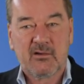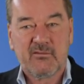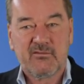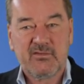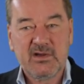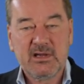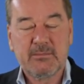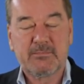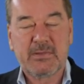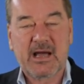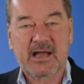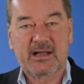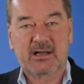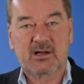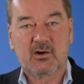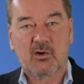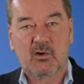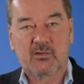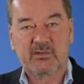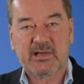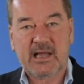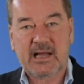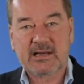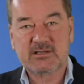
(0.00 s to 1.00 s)
feedback
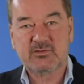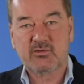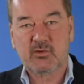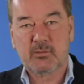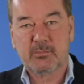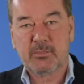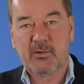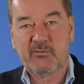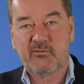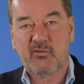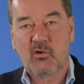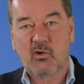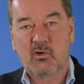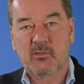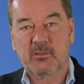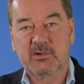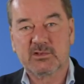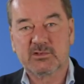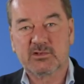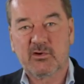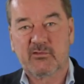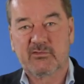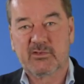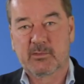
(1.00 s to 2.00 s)
on the actual
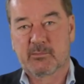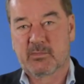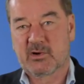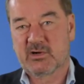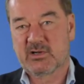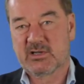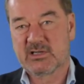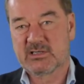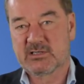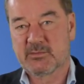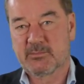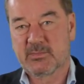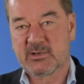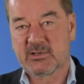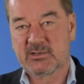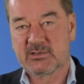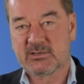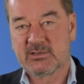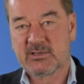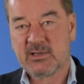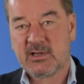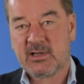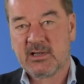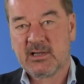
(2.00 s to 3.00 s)
performance of the
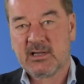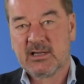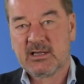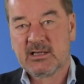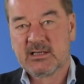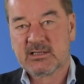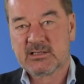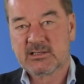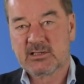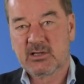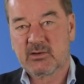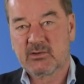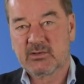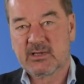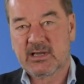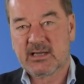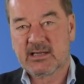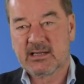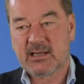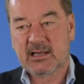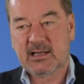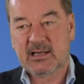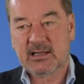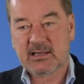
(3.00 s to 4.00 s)
participants, so
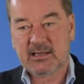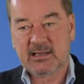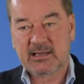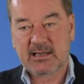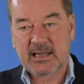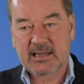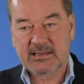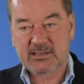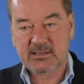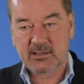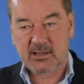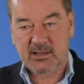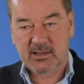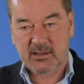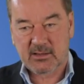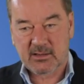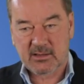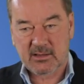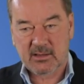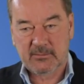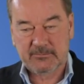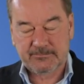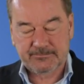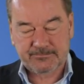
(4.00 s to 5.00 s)
they get
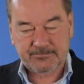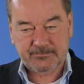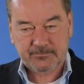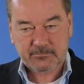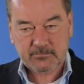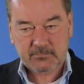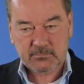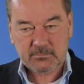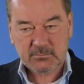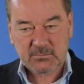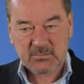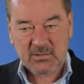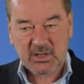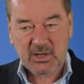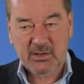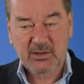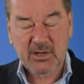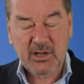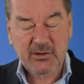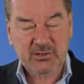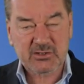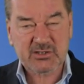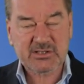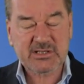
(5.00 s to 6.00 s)

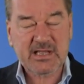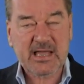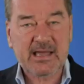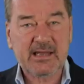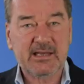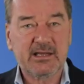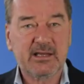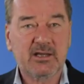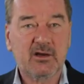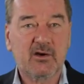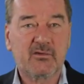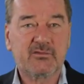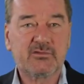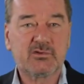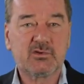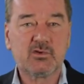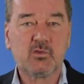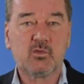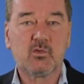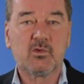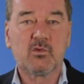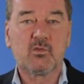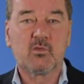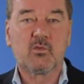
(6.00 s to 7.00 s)
an understanding of
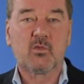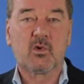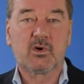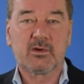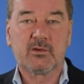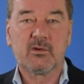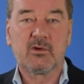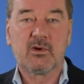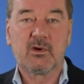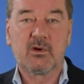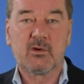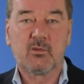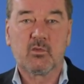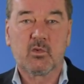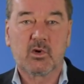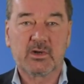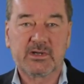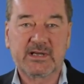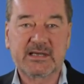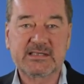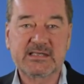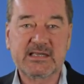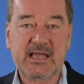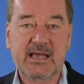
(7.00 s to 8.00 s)
to
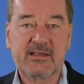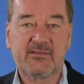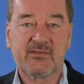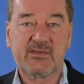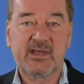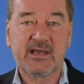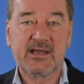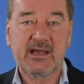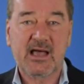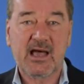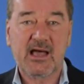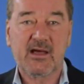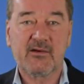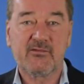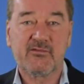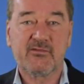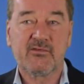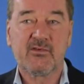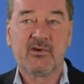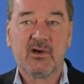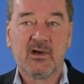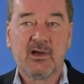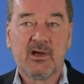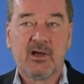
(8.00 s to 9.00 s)
what extent they
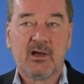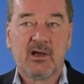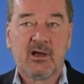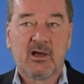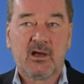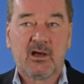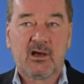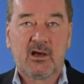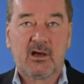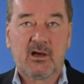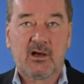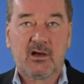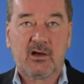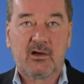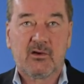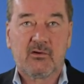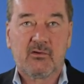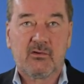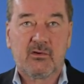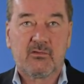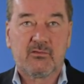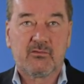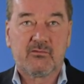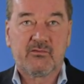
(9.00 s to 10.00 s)
have
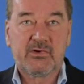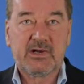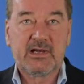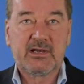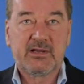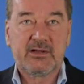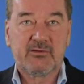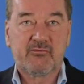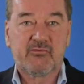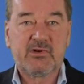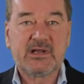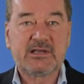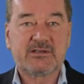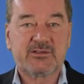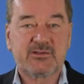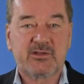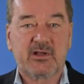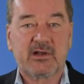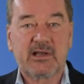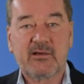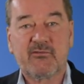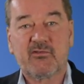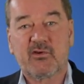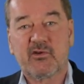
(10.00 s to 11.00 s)
really reached
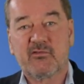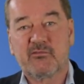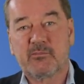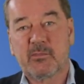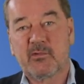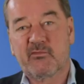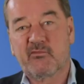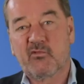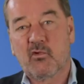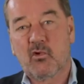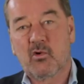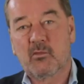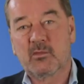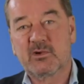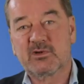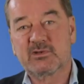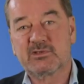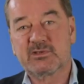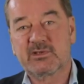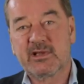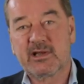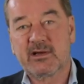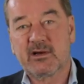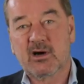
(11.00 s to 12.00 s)
the level of
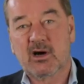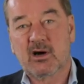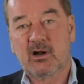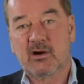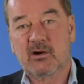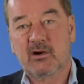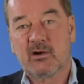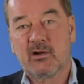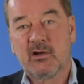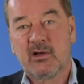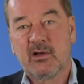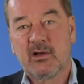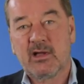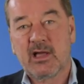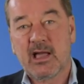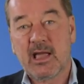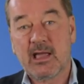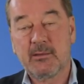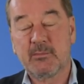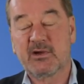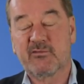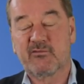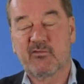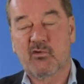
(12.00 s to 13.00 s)
performance they are
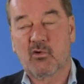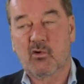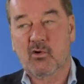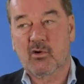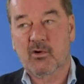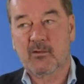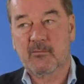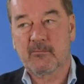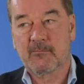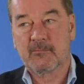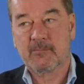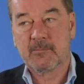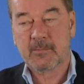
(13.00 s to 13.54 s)
aiming for.